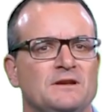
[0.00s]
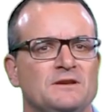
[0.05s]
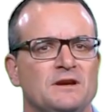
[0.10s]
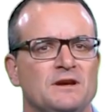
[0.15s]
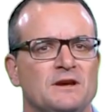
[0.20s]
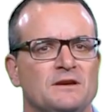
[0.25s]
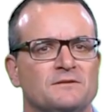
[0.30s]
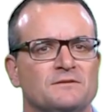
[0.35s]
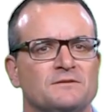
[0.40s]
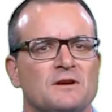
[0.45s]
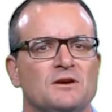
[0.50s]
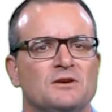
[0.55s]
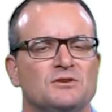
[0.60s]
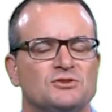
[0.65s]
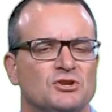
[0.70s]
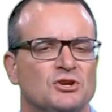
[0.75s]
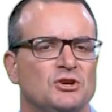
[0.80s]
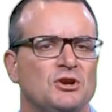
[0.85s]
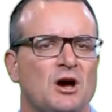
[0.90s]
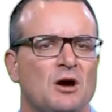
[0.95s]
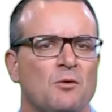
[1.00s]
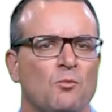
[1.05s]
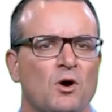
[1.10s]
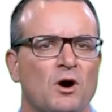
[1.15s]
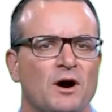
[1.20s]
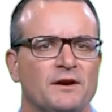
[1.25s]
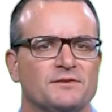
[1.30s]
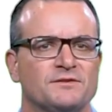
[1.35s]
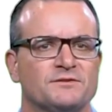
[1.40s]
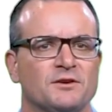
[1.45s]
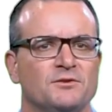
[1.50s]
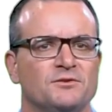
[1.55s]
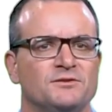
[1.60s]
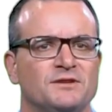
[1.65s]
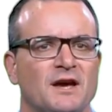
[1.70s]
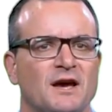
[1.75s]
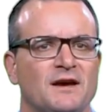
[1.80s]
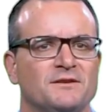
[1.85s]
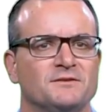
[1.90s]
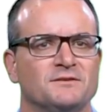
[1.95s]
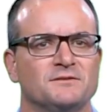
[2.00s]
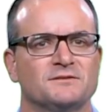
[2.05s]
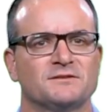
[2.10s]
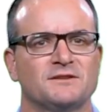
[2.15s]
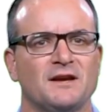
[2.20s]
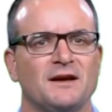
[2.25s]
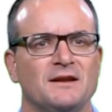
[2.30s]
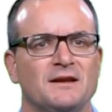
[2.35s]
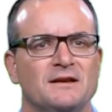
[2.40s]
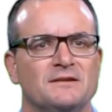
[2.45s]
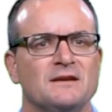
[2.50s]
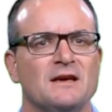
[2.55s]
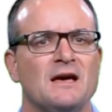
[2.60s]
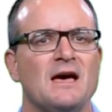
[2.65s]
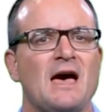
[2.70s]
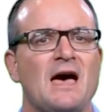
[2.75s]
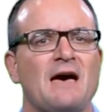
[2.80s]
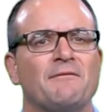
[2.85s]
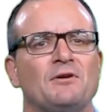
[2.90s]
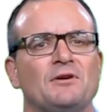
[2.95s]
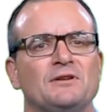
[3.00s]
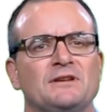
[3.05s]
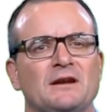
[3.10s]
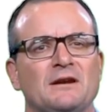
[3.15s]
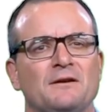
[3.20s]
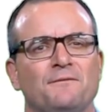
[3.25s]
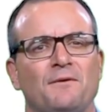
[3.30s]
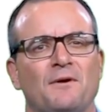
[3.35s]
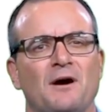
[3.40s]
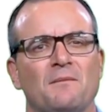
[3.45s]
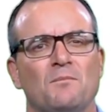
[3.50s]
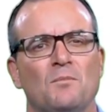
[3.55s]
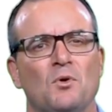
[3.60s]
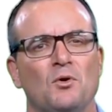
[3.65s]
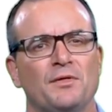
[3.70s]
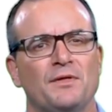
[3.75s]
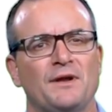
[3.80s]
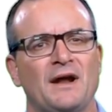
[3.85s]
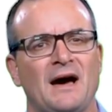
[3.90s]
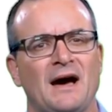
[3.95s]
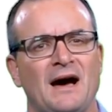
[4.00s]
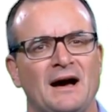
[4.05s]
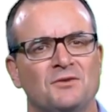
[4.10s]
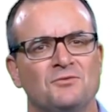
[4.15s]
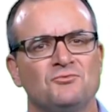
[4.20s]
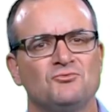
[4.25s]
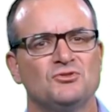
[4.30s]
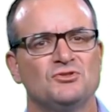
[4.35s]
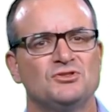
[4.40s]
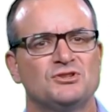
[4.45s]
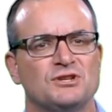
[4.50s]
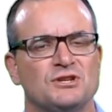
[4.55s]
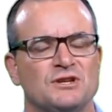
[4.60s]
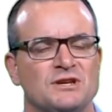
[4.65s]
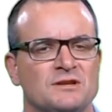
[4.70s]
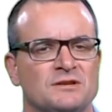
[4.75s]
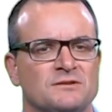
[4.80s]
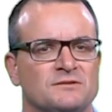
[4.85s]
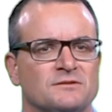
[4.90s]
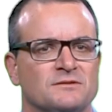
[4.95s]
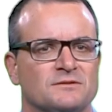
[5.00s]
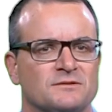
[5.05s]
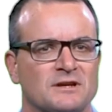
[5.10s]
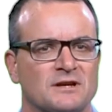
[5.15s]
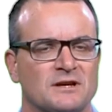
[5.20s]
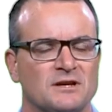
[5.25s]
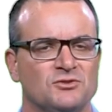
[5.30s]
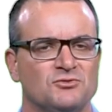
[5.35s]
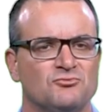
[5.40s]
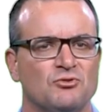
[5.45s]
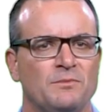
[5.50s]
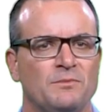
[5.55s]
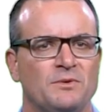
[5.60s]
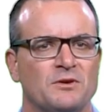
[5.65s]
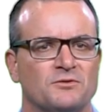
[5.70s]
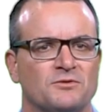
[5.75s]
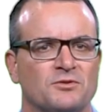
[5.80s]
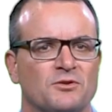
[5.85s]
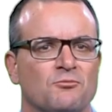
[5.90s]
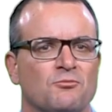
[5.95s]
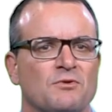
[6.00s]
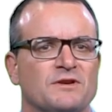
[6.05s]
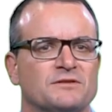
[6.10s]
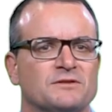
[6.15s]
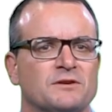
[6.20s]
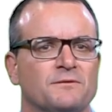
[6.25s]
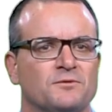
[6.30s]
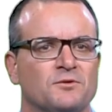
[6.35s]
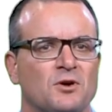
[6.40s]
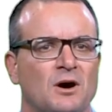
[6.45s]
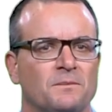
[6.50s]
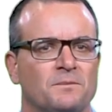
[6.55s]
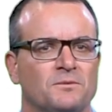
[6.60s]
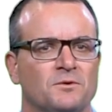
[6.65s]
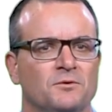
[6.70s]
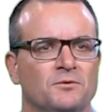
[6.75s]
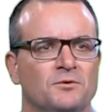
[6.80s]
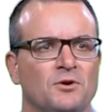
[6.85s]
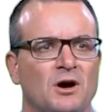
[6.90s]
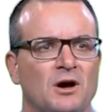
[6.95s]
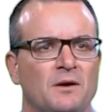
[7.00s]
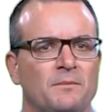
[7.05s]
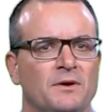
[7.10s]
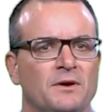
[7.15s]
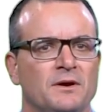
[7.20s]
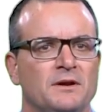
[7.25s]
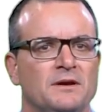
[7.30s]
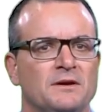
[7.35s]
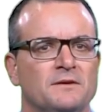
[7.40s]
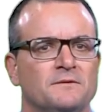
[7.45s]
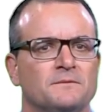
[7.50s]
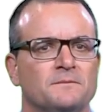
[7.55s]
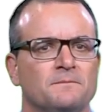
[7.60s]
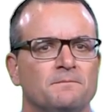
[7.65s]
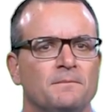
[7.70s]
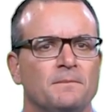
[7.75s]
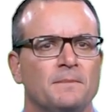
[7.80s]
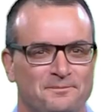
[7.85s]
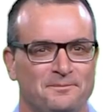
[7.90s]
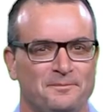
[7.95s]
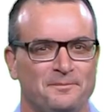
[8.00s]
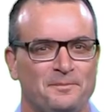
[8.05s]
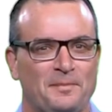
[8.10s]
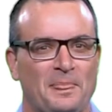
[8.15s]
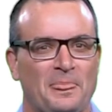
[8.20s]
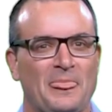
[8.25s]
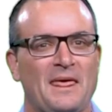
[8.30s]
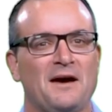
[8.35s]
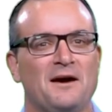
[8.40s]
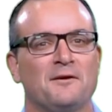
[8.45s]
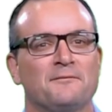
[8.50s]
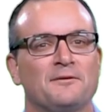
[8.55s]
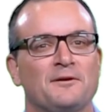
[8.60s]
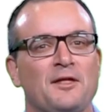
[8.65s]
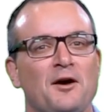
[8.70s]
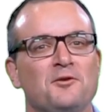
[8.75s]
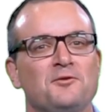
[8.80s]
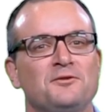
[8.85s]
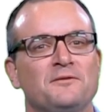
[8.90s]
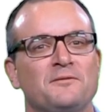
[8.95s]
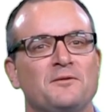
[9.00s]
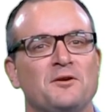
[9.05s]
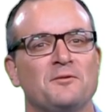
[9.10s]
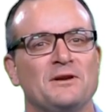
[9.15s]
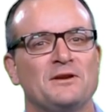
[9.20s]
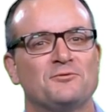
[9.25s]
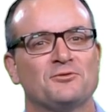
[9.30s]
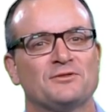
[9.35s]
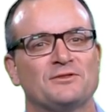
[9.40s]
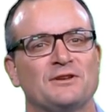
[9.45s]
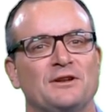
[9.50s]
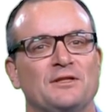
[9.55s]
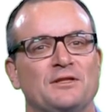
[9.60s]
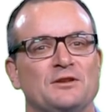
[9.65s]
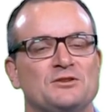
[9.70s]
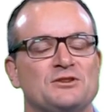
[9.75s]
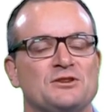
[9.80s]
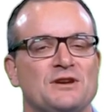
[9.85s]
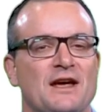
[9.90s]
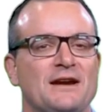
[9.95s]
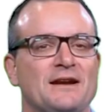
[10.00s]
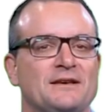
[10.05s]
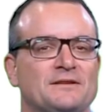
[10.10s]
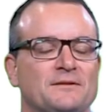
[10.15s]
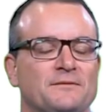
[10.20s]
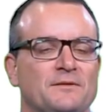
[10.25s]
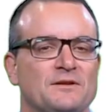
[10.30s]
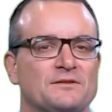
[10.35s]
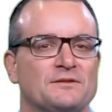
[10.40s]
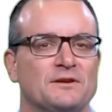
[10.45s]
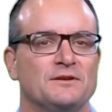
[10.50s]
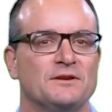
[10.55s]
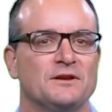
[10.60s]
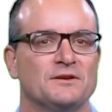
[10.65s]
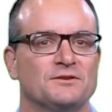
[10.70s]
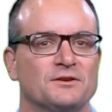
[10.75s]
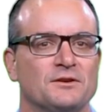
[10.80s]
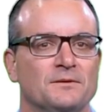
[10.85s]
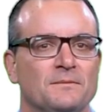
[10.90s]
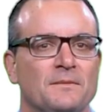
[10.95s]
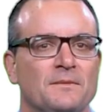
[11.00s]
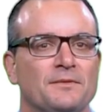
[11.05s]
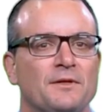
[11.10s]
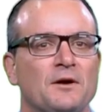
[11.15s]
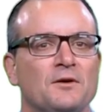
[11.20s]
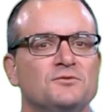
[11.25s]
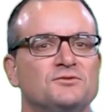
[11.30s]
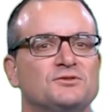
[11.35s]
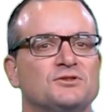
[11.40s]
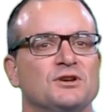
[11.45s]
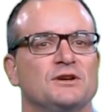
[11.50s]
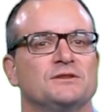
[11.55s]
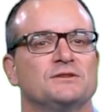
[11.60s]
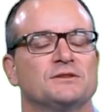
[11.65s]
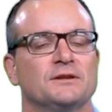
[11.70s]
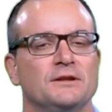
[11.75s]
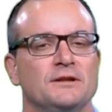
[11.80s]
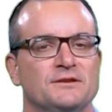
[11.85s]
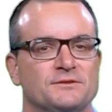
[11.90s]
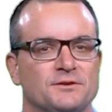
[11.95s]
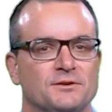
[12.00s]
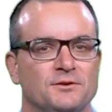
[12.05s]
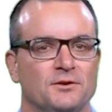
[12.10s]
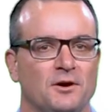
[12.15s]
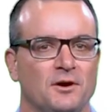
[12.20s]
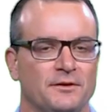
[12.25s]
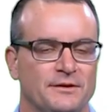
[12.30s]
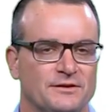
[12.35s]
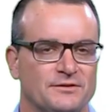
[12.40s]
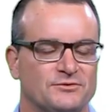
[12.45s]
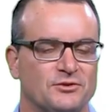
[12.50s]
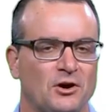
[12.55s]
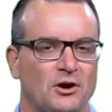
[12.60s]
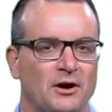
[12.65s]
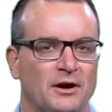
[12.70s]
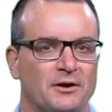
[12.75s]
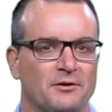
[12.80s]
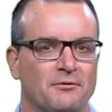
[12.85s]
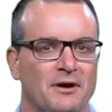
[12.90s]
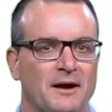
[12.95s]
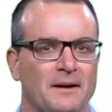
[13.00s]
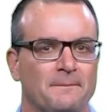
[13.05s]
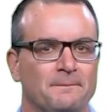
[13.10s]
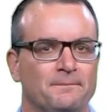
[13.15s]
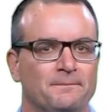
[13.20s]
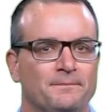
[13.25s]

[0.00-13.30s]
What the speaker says: years, genome-wide association studies have identified more than 100 genes that contribute to the risk of type 2 diabetes. For those of you interested in the genetics of this condition, those genes are listed on this diagram.